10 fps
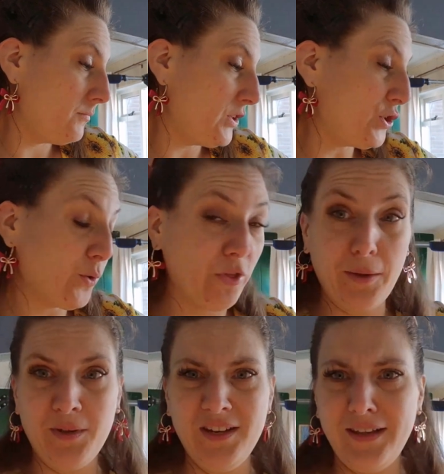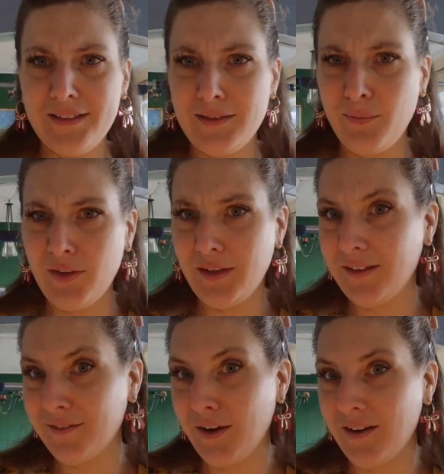soak them in like
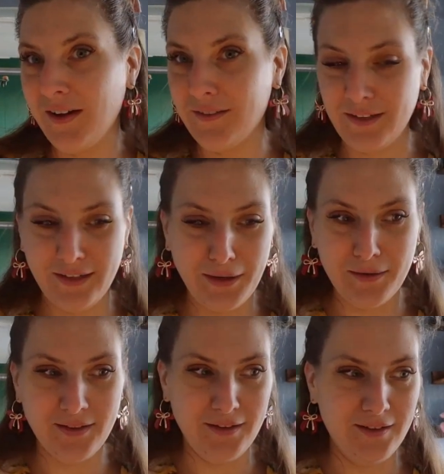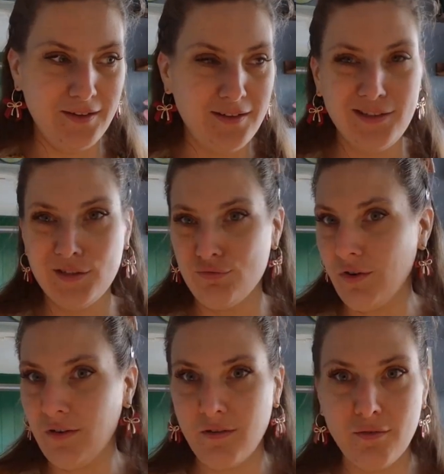something like
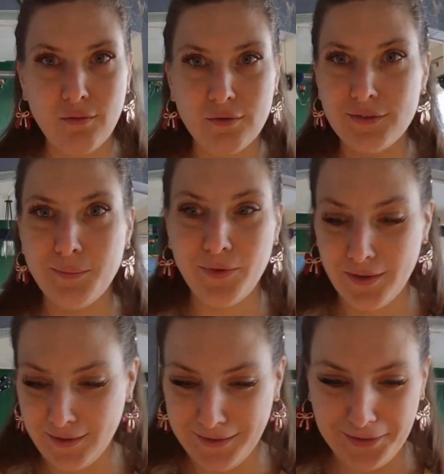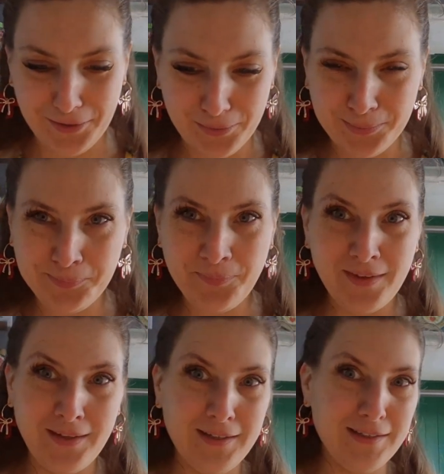Disaronno or something, you know,
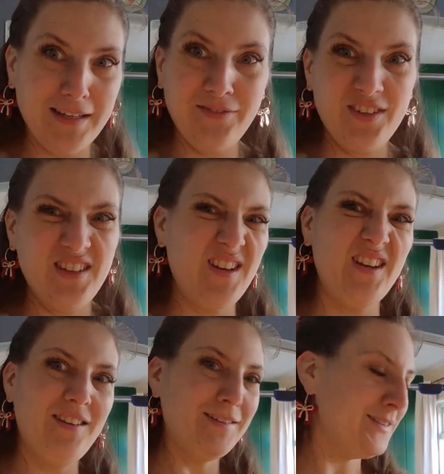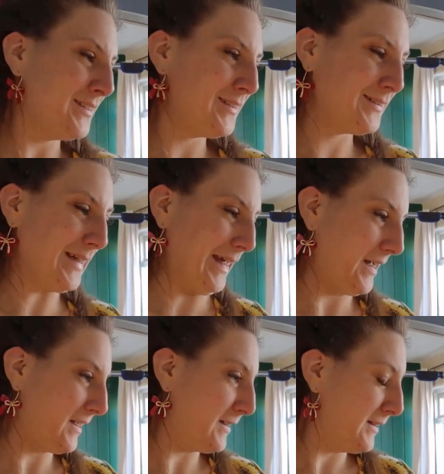to give it another
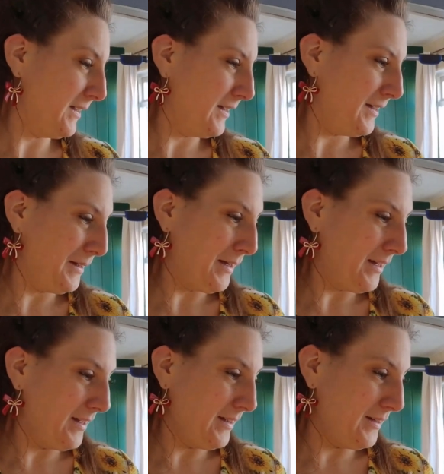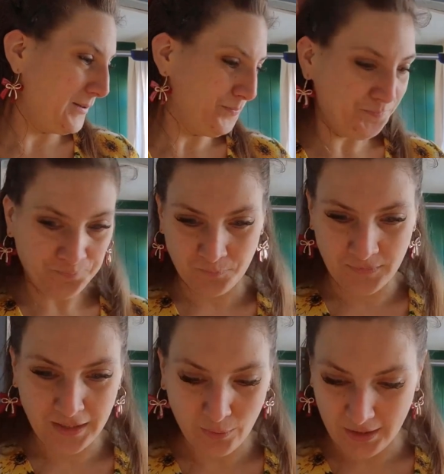kick.
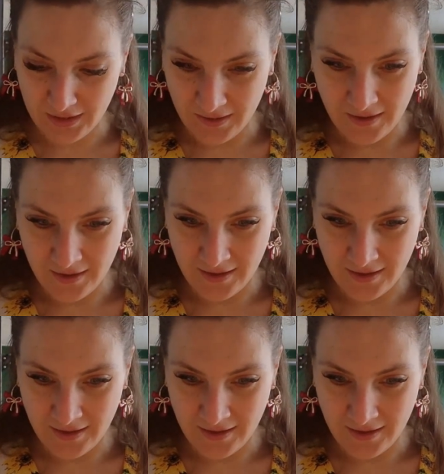Anyway,